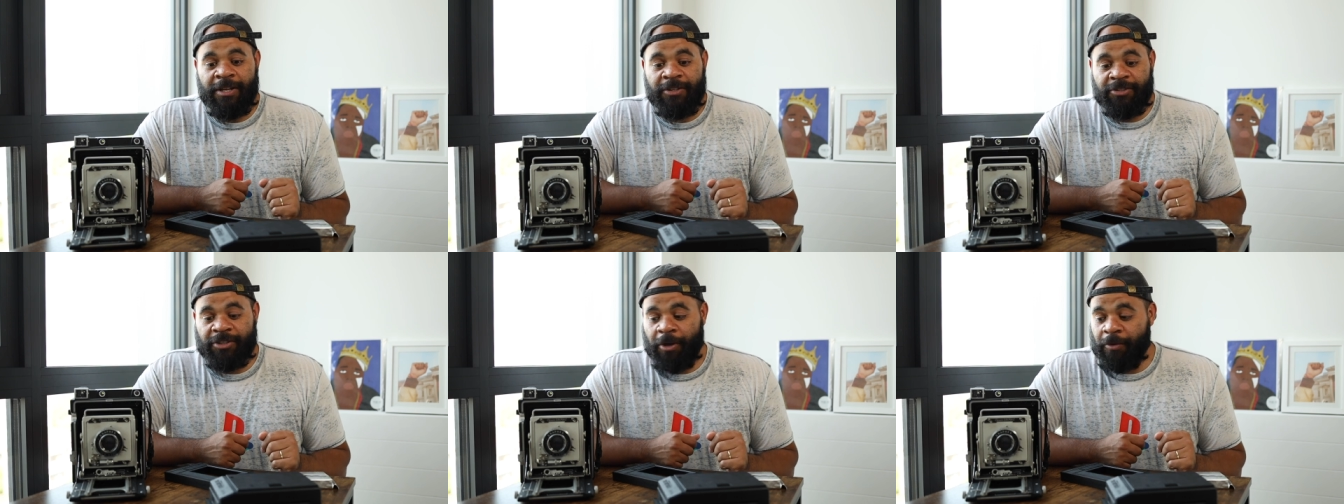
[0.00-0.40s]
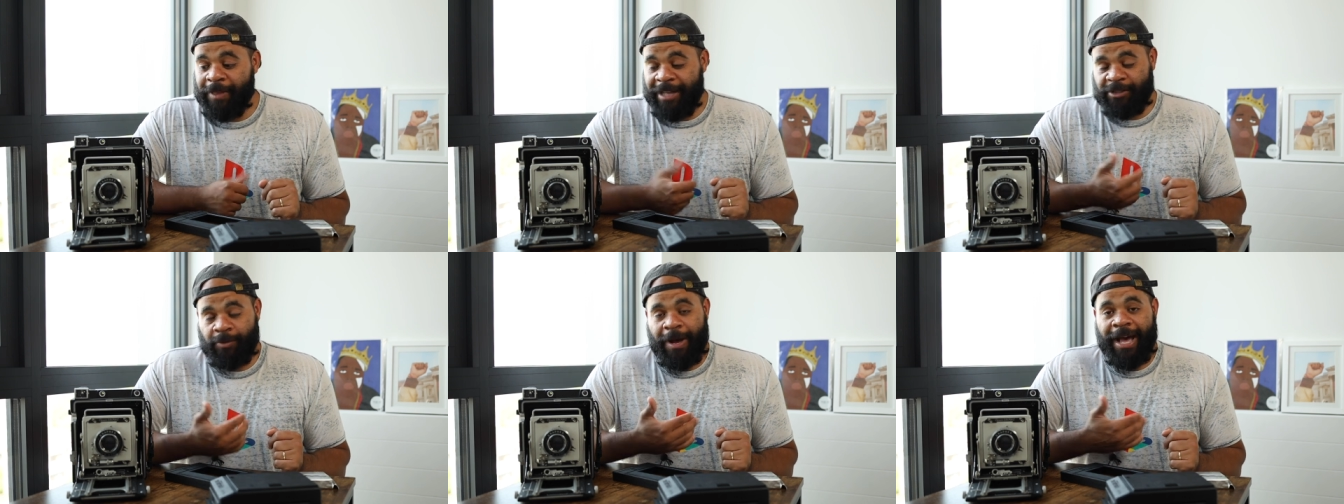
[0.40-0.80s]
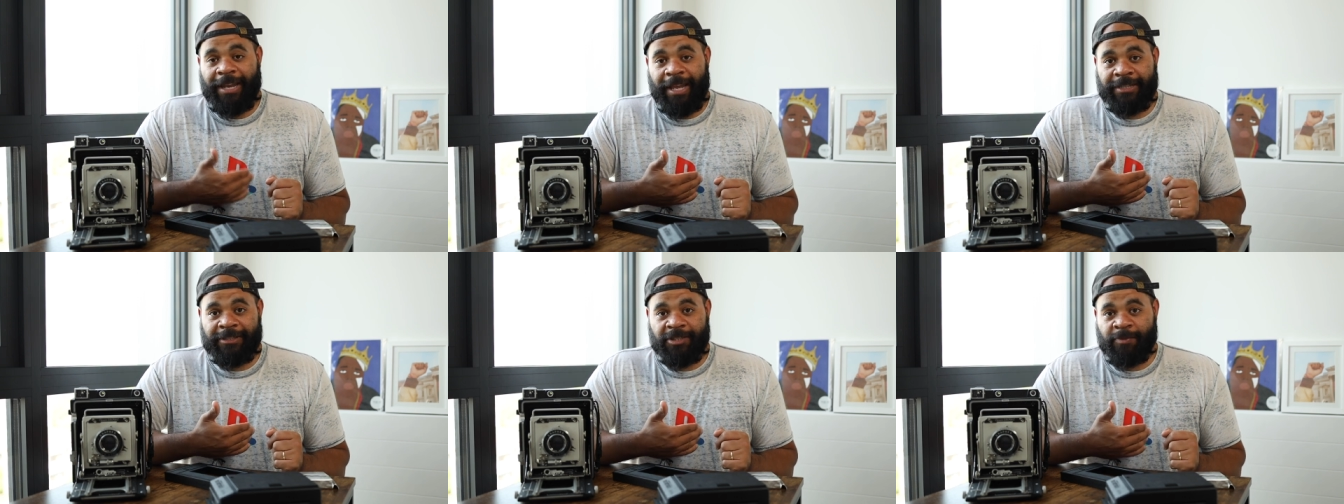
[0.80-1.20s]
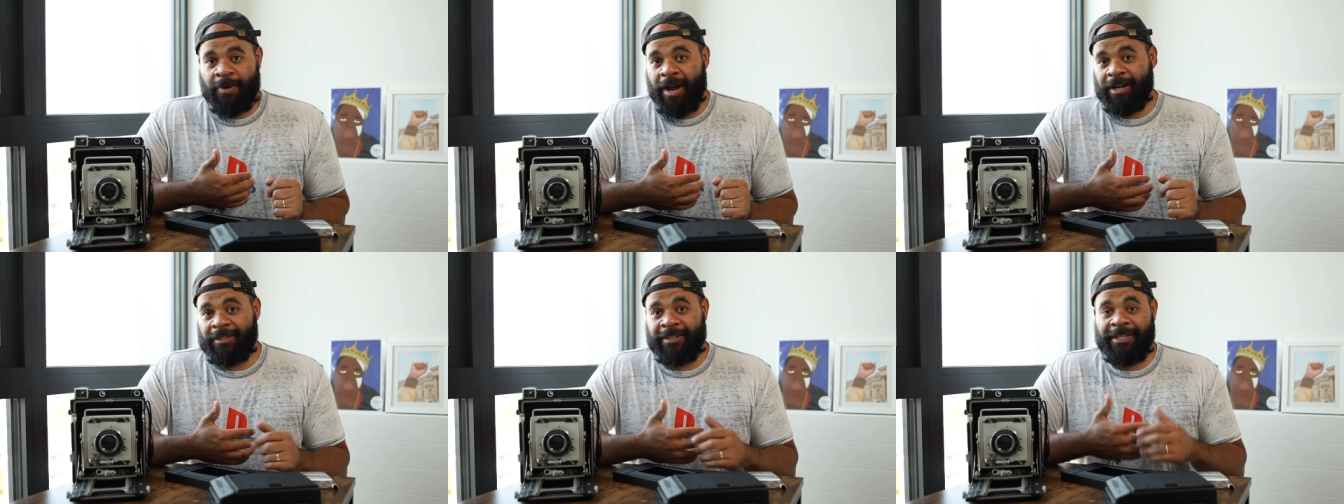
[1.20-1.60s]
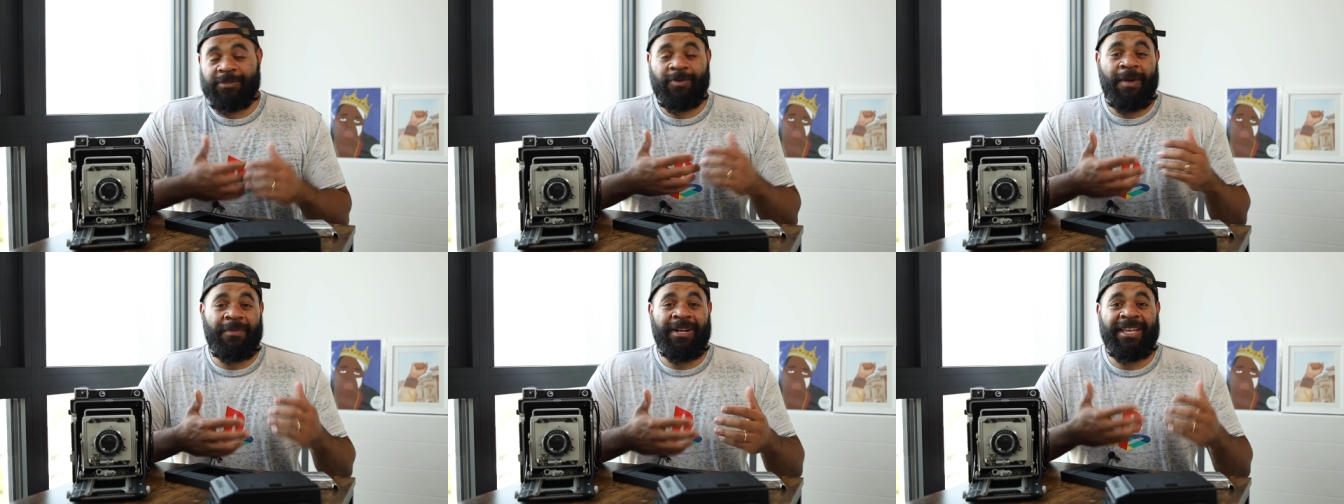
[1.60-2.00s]
So that's why I like this product and
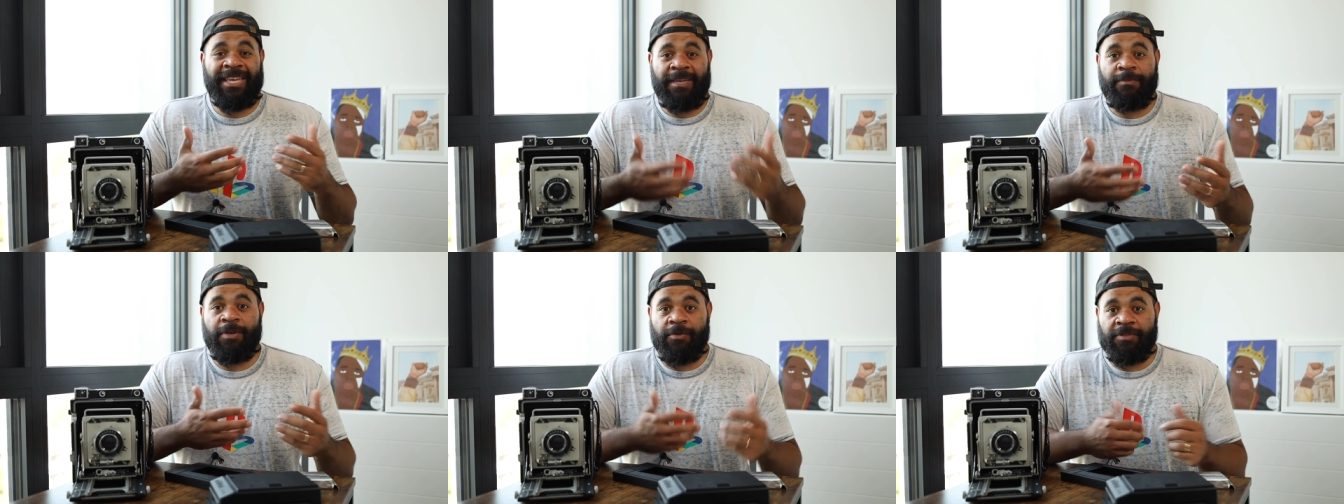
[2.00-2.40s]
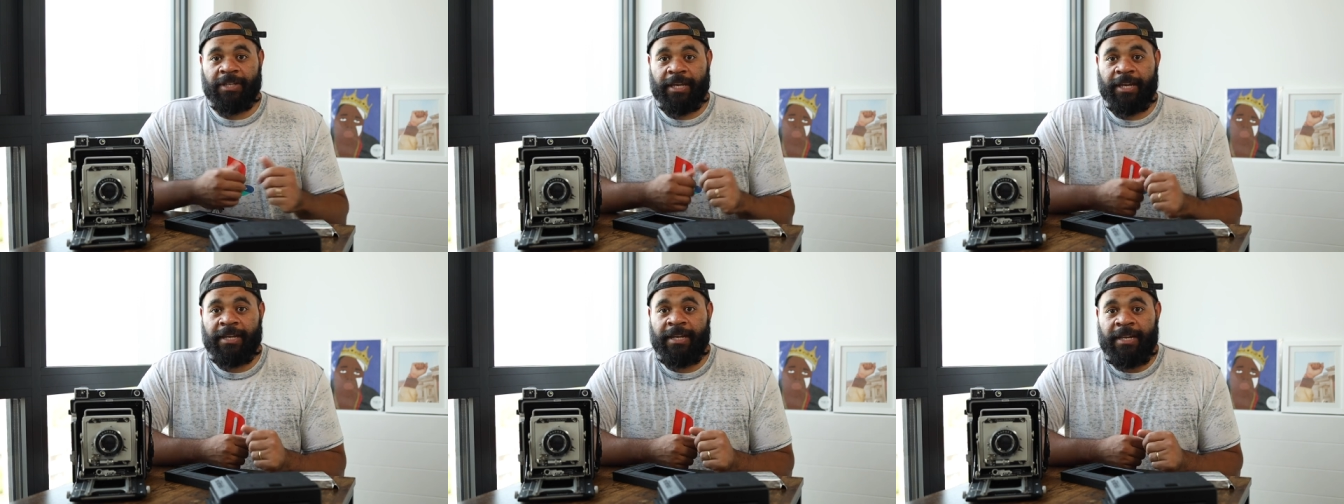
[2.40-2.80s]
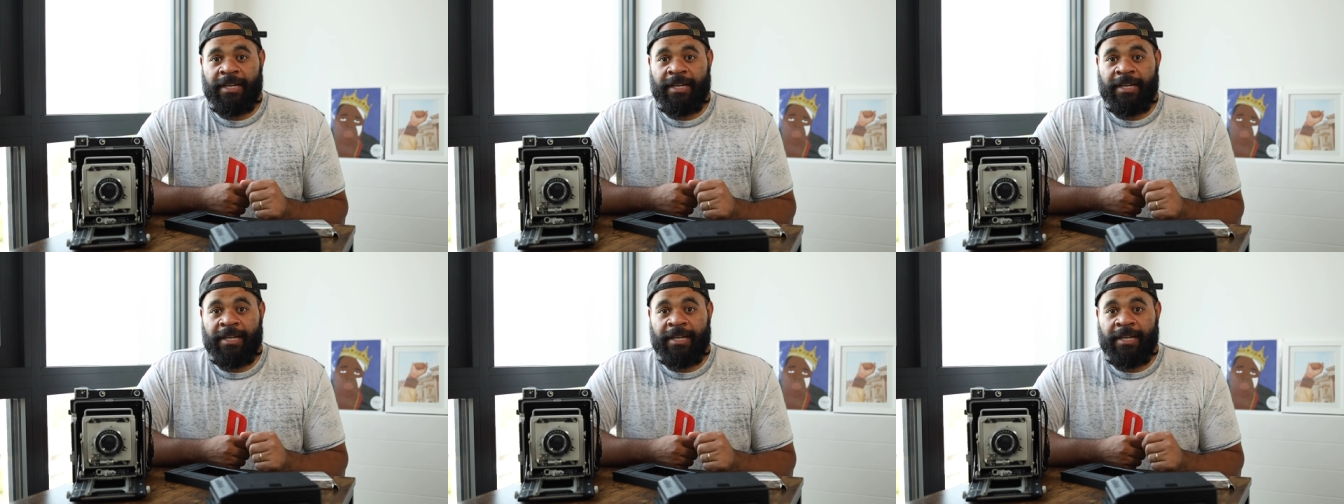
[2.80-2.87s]
that's why I'm gonna keep using it.